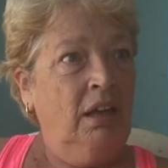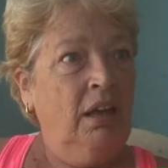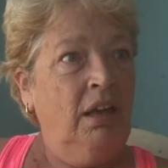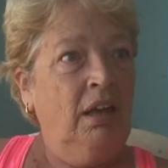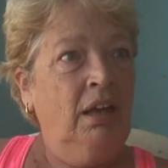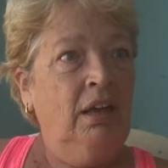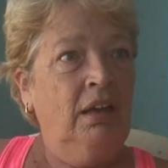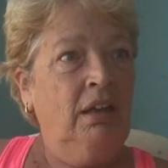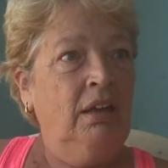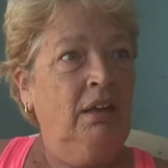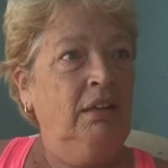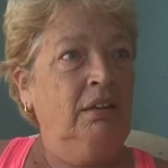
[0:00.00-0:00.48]

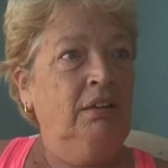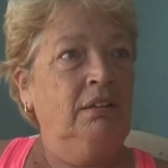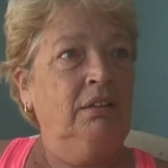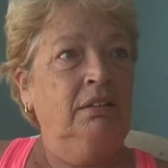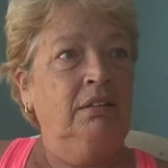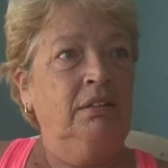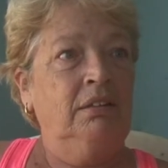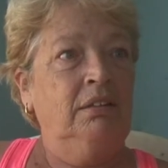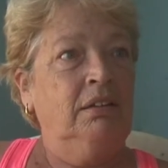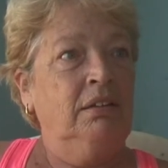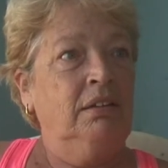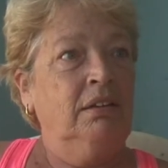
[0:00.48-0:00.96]

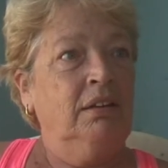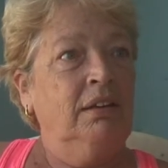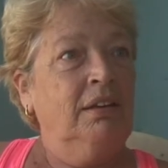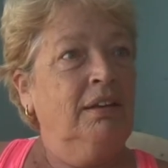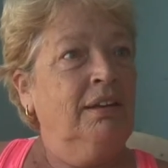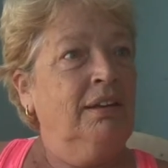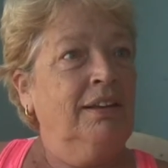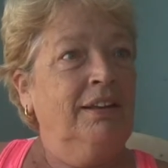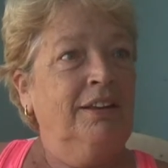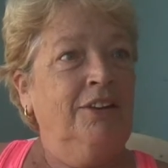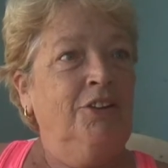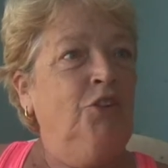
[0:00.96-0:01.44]
And
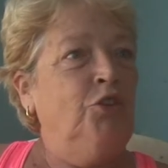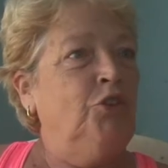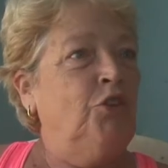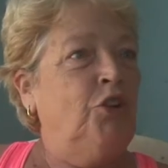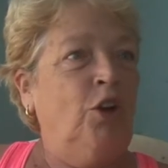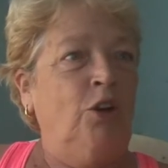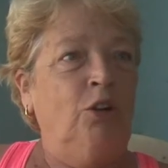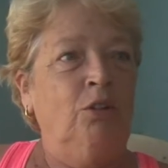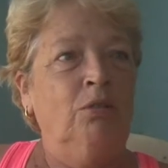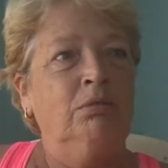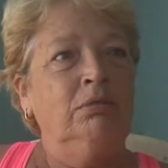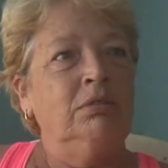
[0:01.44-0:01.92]
you'd
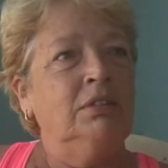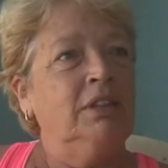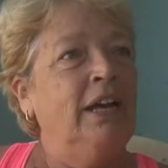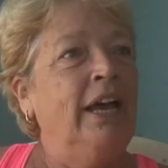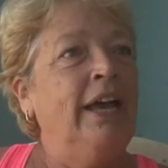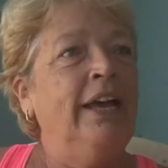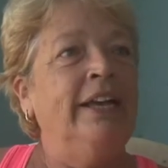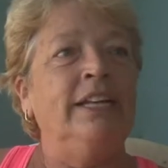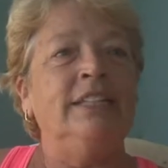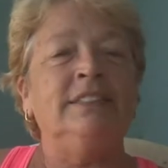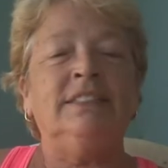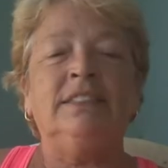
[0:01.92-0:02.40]
go,
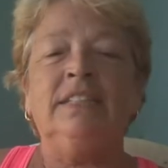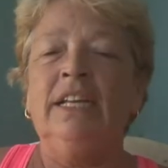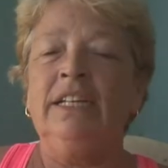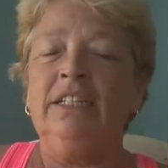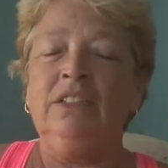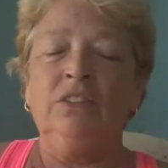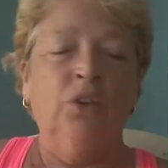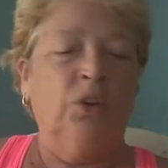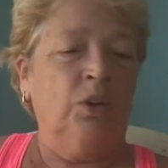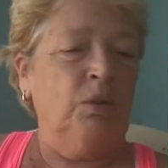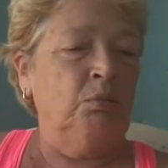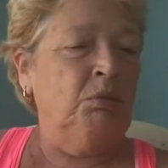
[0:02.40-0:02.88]
and it's like
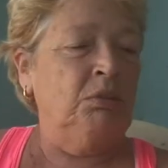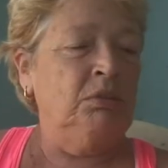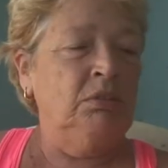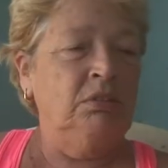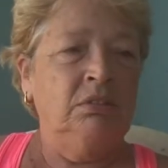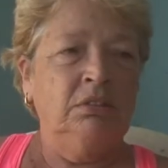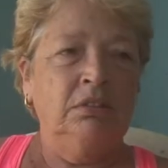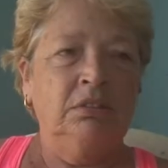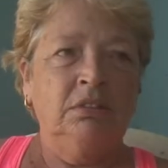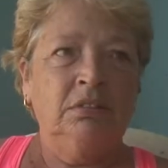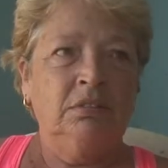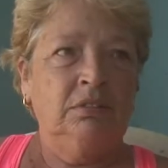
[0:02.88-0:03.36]

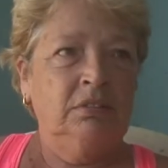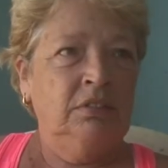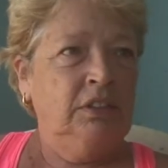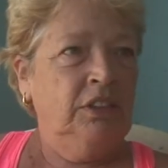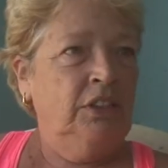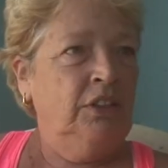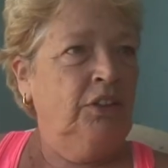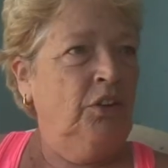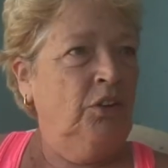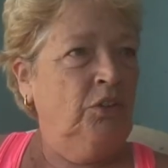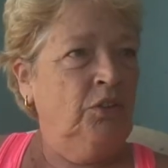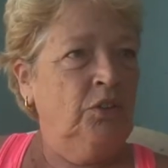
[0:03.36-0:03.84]
normal
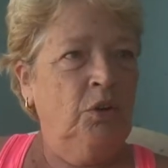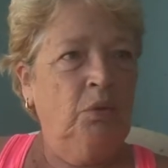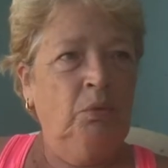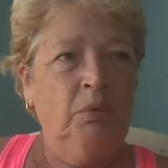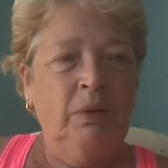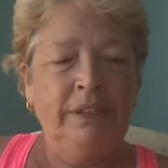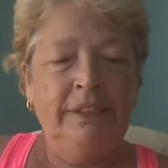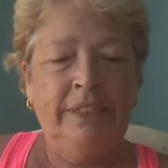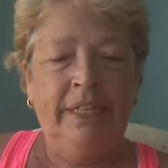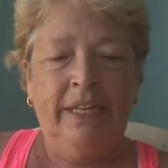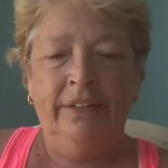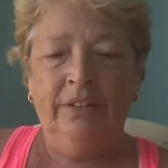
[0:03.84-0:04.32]
you don't know
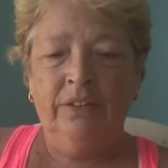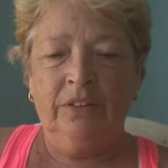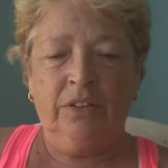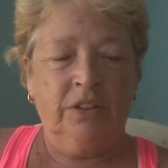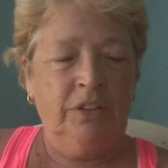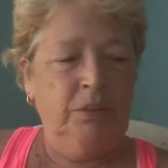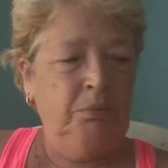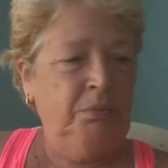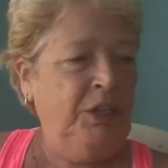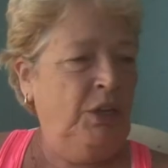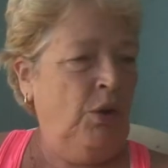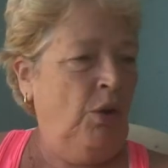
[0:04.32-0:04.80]
when day they're going
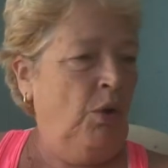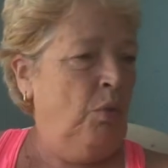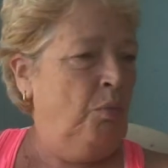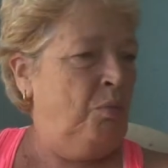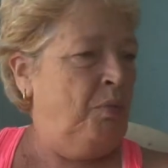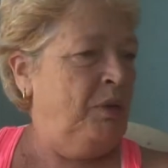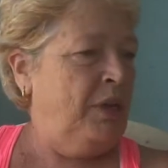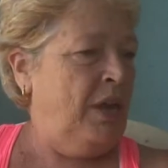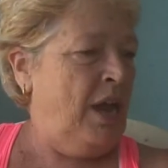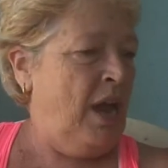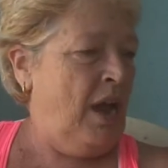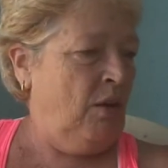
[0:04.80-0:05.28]
to be
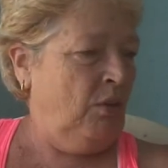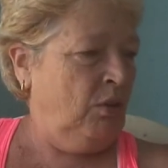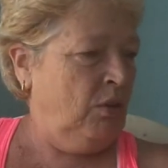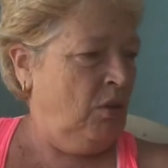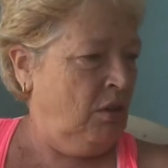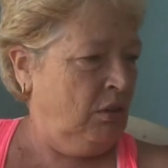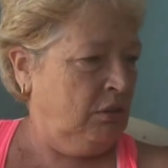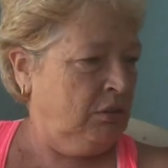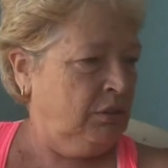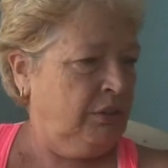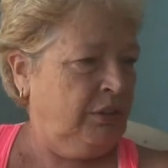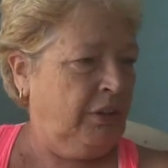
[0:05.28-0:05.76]
open, how
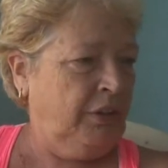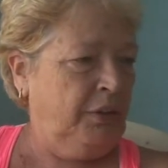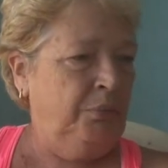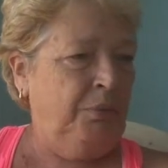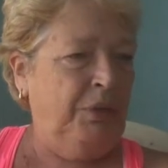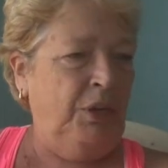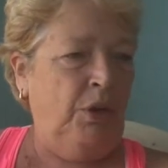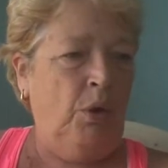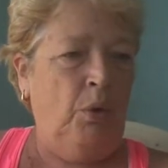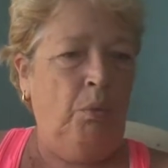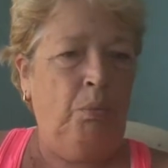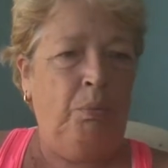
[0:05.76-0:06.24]
long they're going to
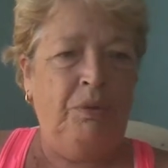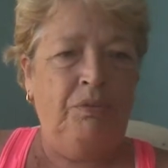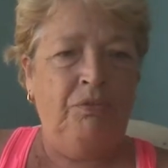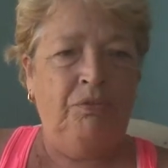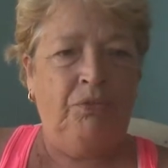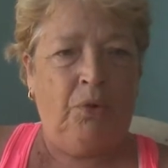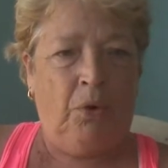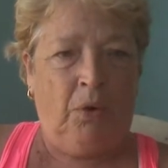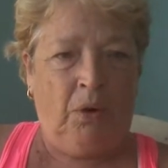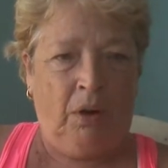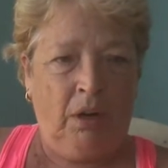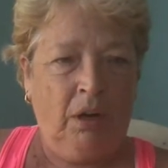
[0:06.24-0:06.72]
be open
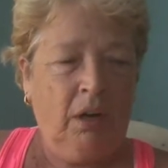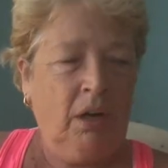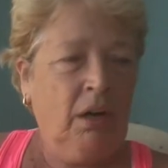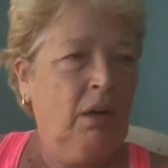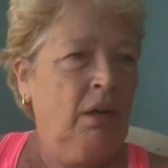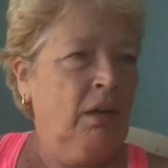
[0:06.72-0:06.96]
for.